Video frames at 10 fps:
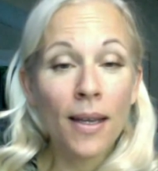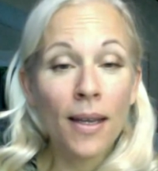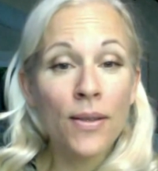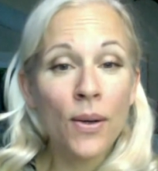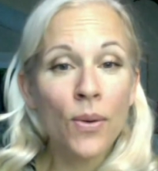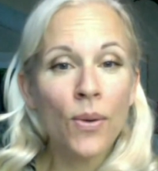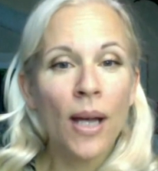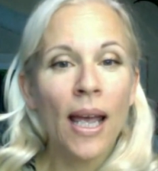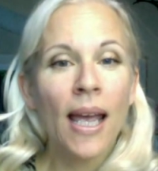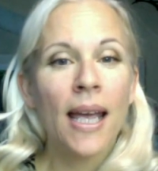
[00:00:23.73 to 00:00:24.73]
So
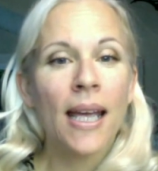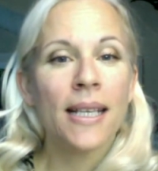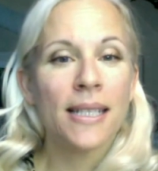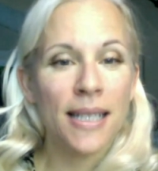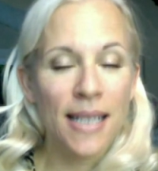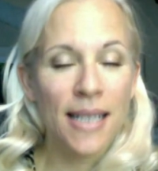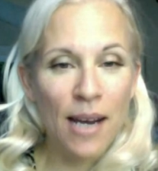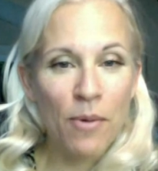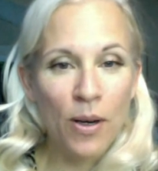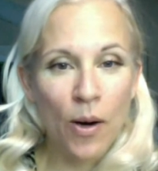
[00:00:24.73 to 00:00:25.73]
today
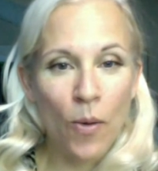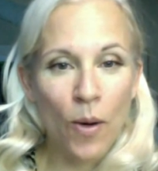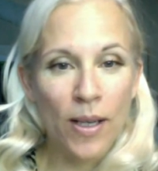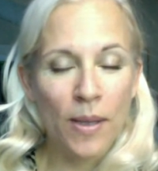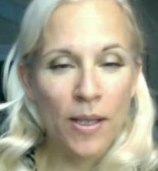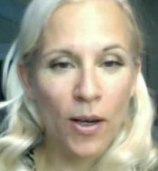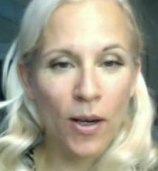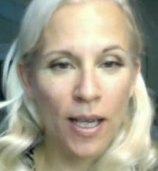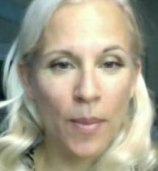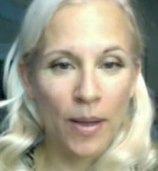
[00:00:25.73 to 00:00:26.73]
we're going to be
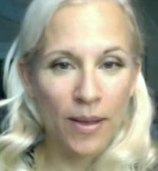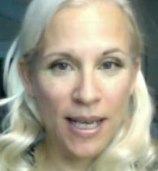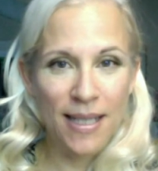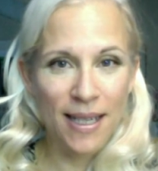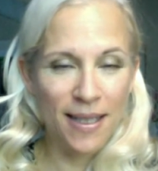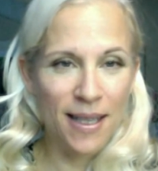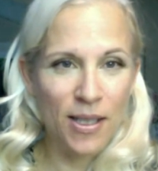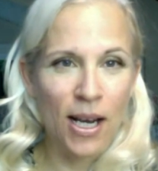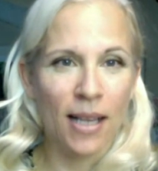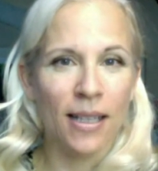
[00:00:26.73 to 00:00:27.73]
talking about day 6 of the
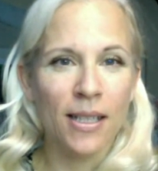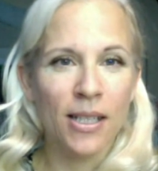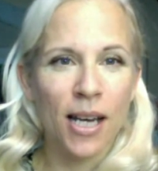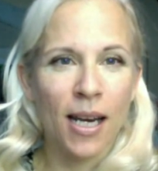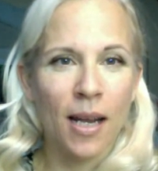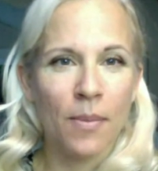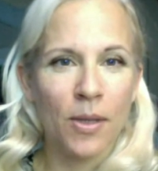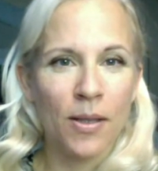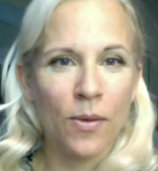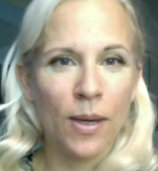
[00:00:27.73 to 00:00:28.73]
challenge, and I'm
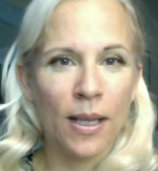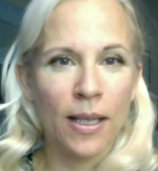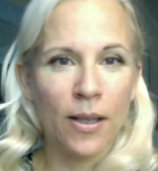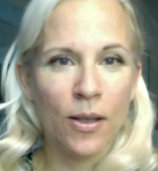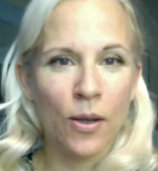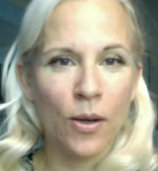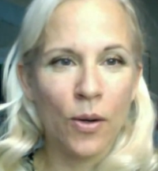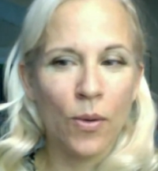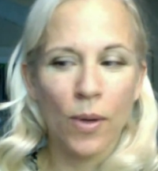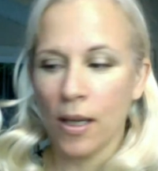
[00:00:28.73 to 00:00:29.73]
just quickly going to
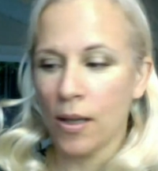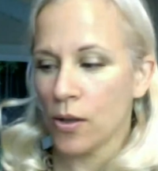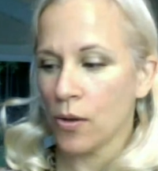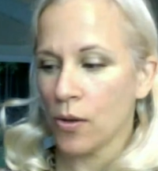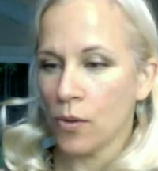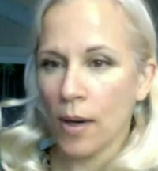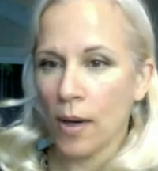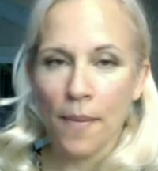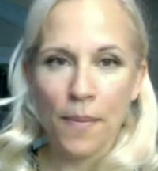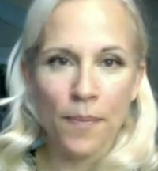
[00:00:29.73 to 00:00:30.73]
go into
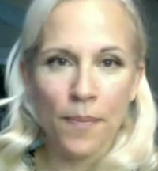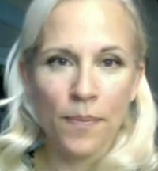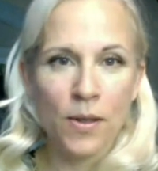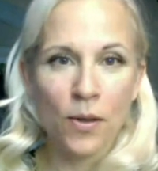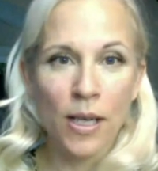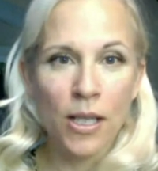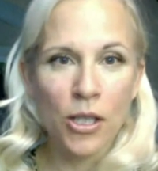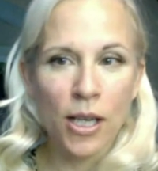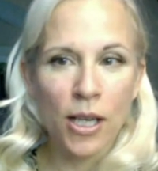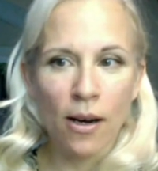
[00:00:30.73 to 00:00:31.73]
screen
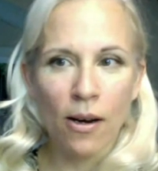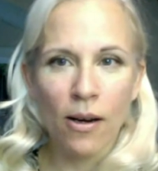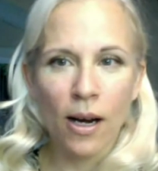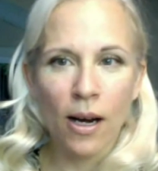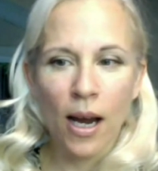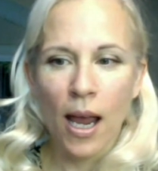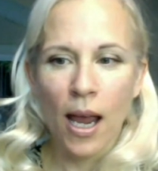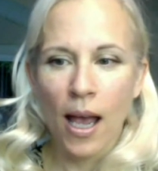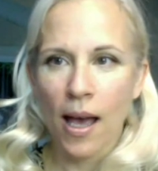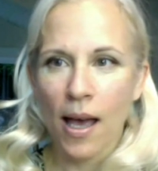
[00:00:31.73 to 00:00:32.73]
share
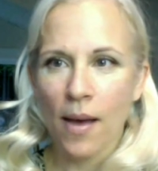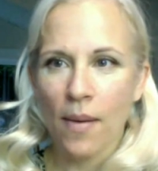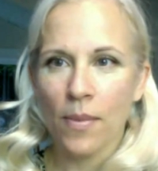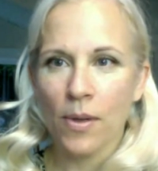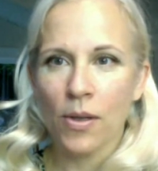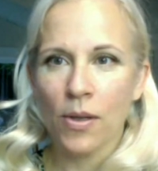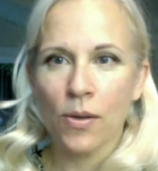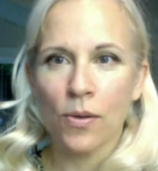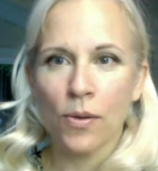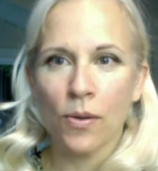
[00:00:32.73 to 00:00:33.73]

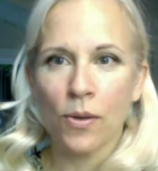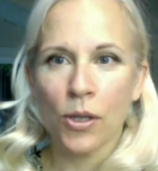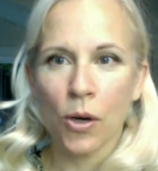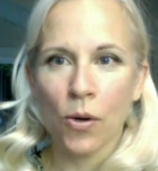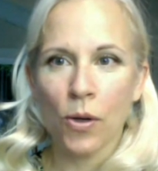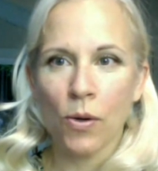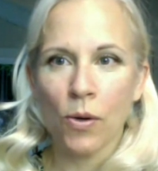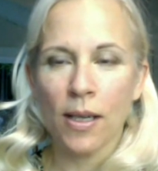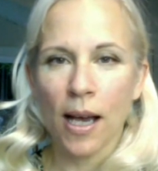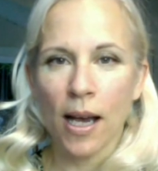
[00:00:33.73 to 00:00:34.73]
to show you
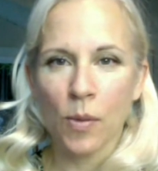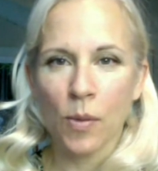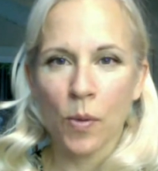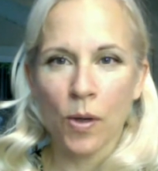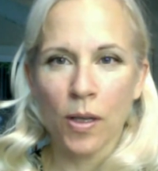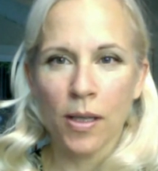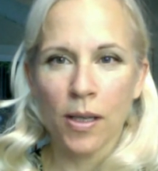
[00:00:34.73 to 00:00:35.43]
the dashboard.